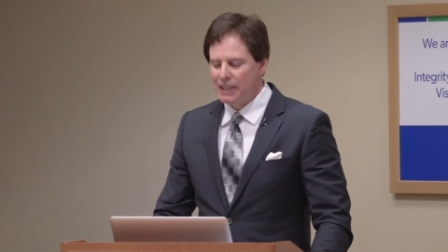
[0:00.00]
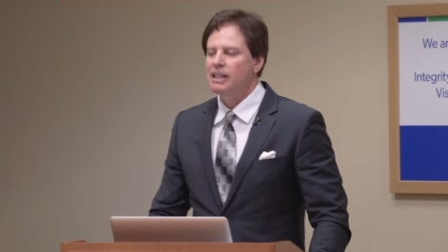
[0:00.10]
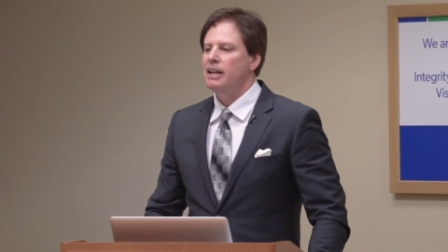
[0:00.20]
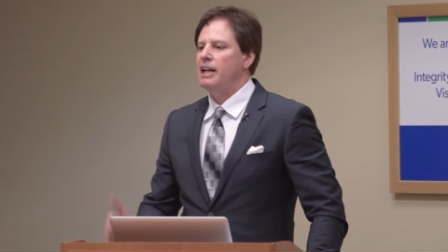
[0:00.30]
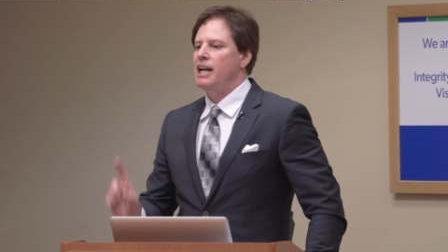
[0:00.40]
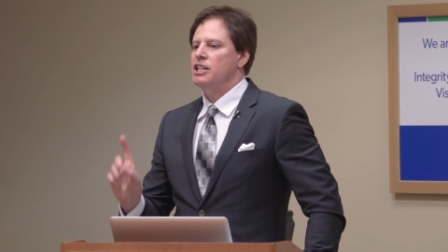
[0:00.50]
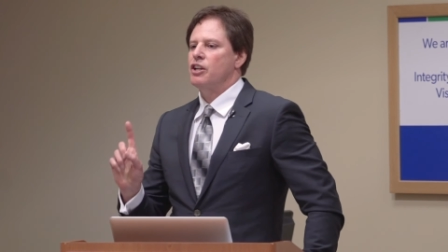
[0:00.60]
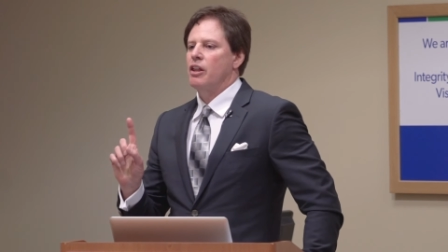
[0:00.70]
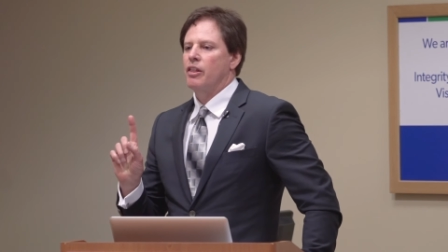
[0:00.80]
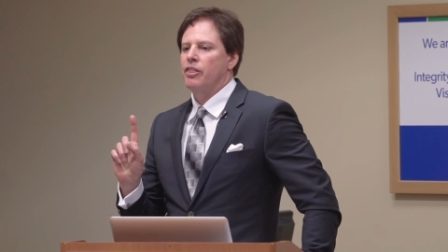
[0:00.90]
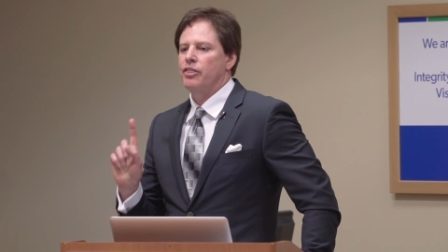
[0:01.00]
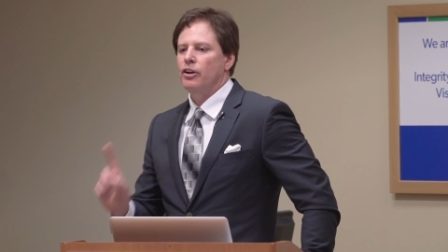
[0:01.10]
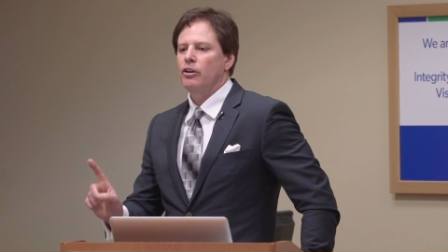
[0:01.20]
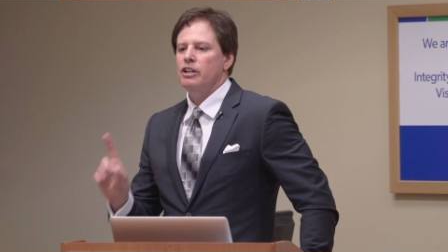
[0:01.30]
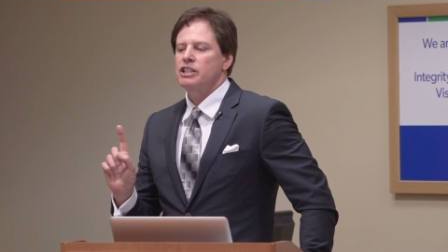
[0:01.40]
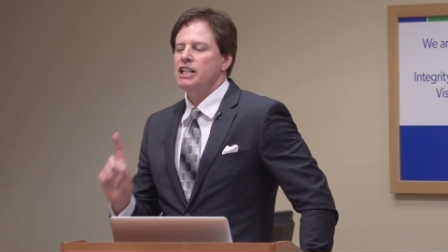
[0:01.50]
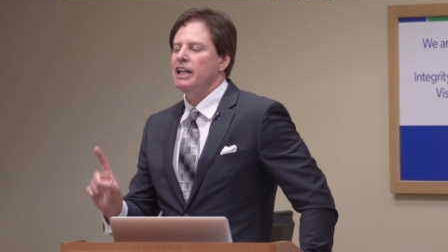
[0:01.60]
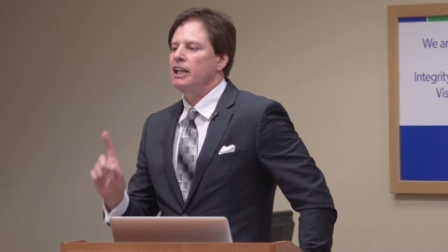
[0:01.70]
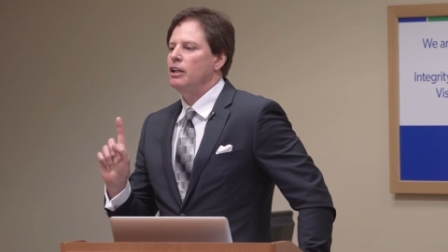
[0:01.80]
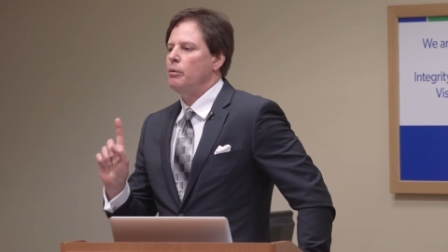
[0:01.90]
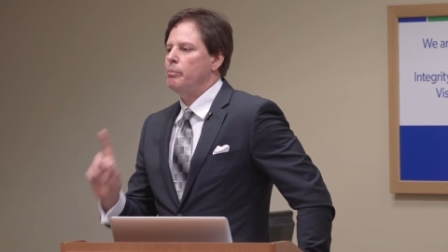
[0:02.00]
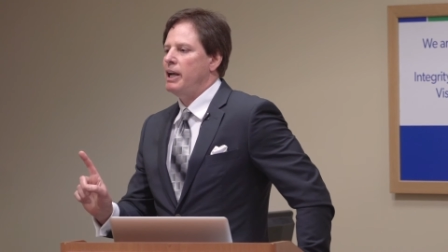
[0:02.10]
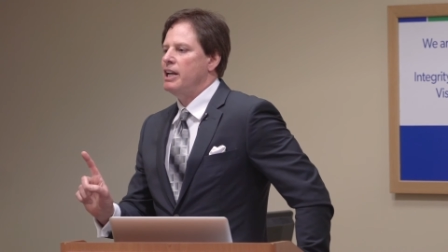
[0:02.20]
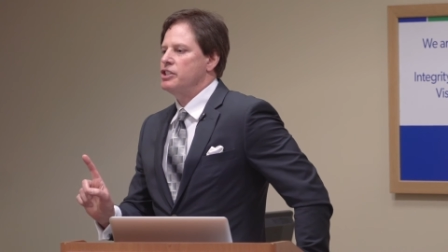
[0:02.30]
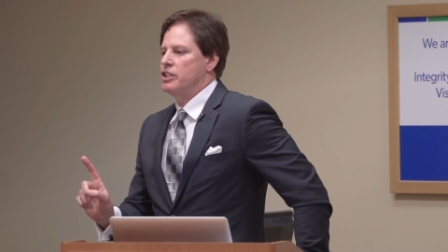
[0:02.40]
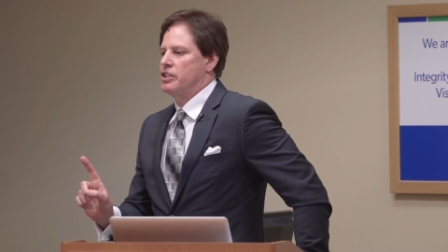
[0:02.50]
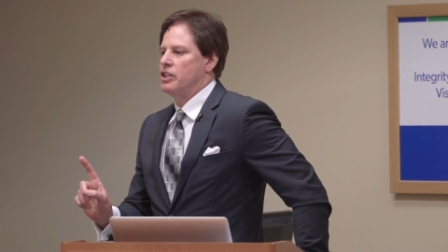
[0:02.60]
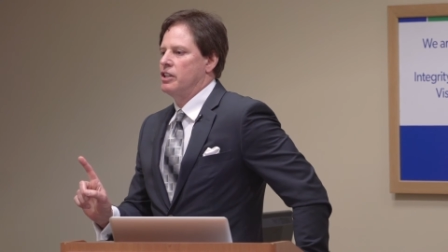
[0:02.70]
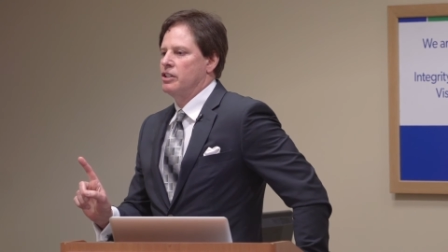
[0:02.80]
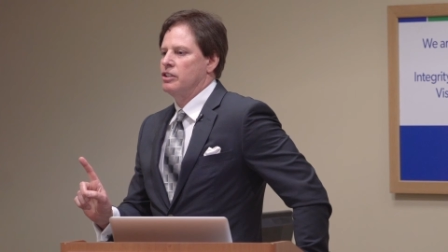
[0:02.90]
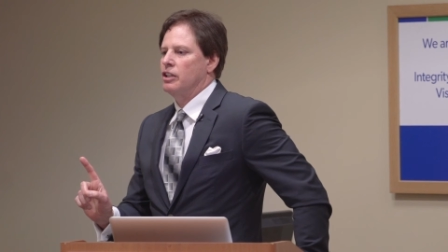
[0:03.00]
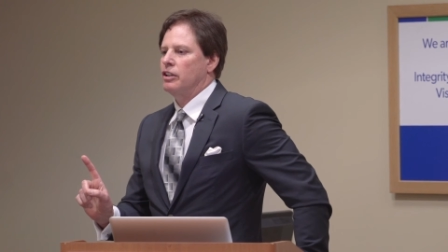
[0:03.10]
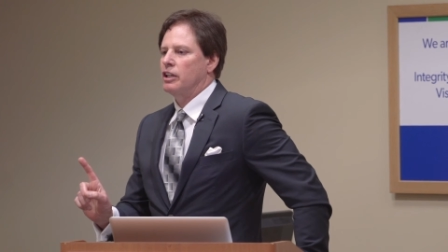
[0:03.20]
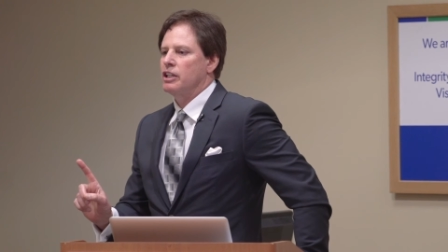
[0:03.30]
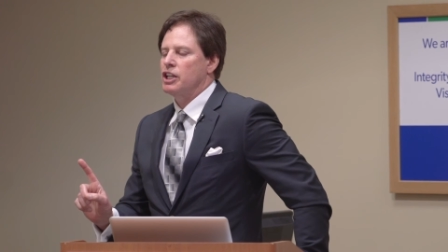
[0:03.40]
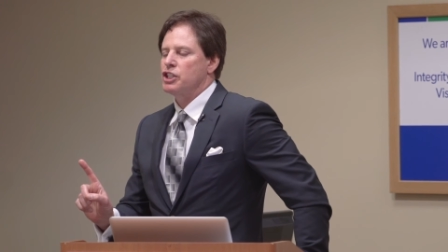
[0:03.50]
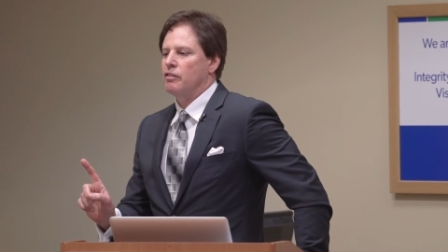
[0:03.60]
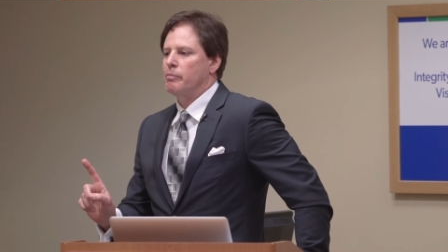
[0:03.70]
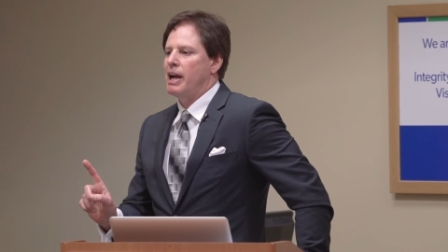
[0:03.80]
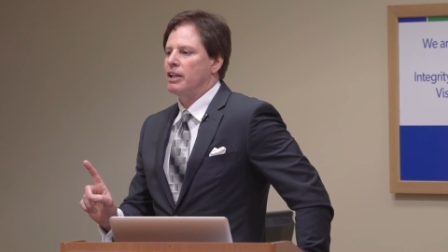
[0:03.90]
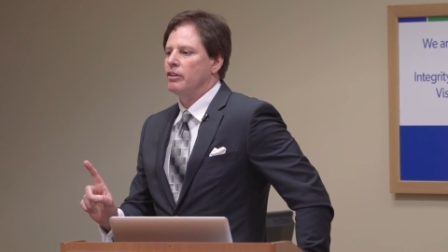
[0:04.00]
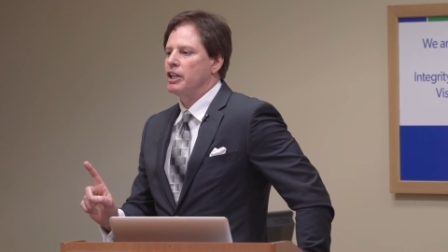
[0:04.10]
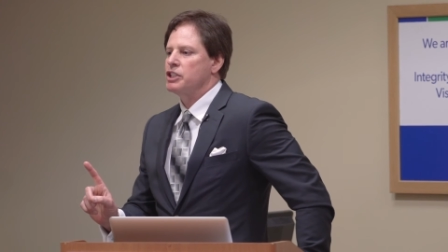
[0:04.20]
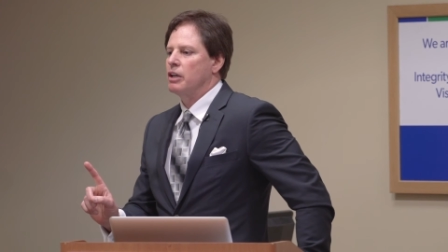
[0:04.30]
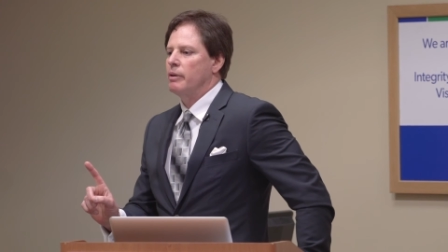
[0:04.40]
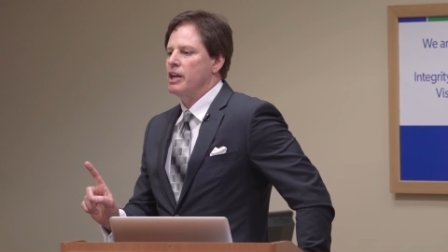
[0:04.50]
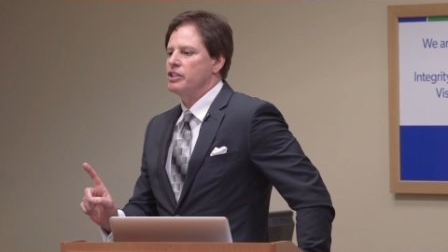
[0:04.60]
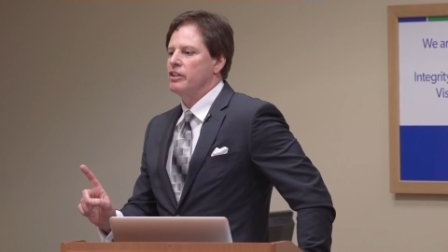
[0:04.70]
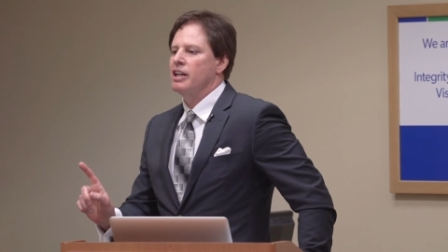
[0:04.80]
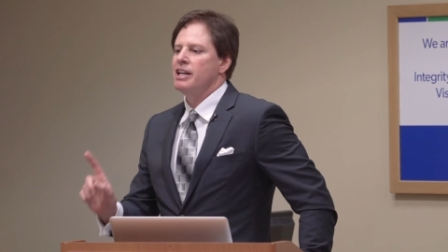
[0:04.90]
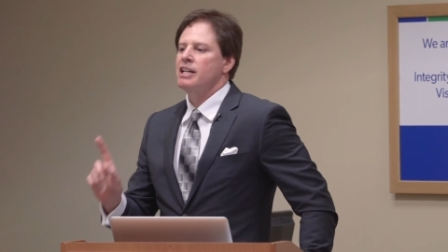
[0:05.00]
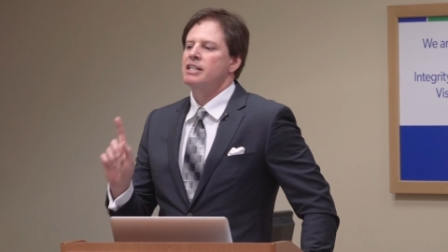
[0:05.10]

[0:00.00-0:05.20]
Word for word: he dedicates 13 pages to the condition of macular degeneration,